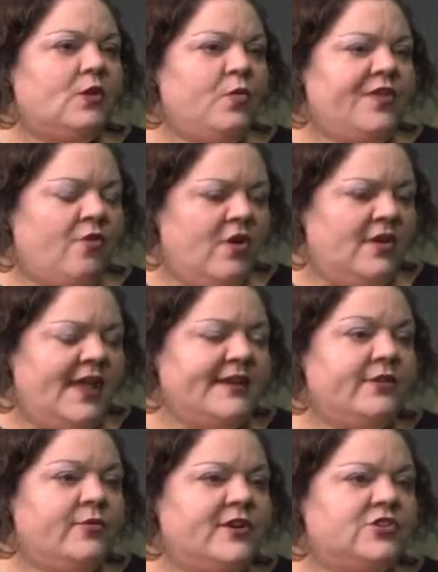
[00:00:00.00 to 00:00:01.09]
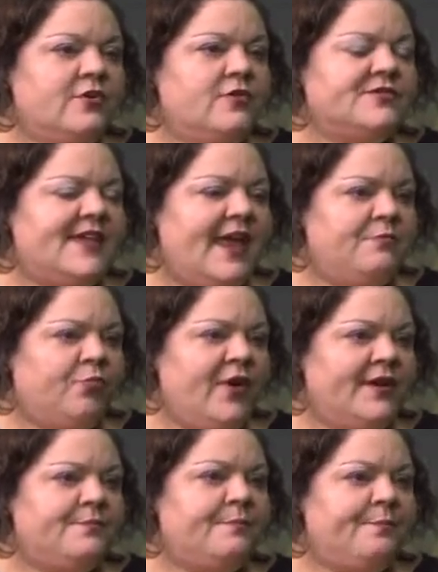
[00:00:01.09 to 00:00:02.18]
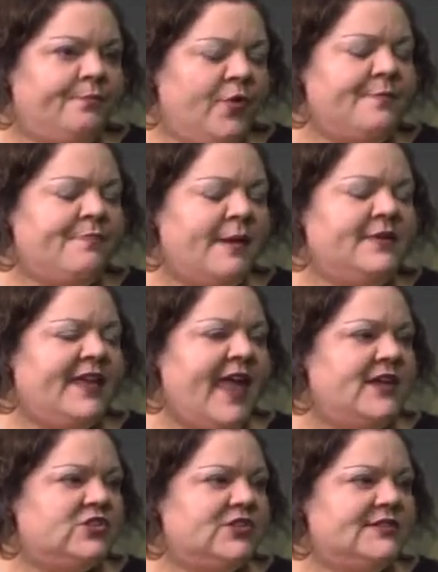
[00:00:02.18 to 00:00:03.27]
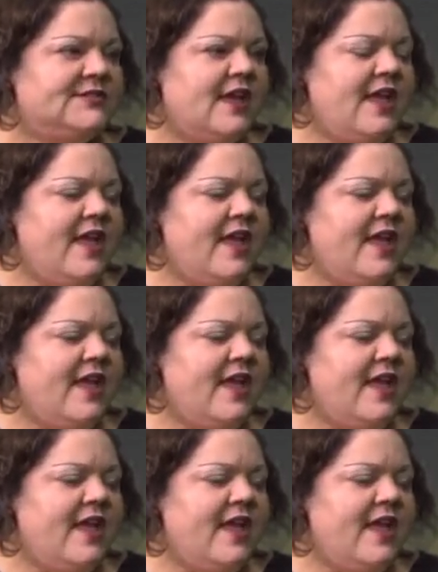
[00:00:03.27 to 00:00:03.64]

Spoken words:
with online literary journals and print publications.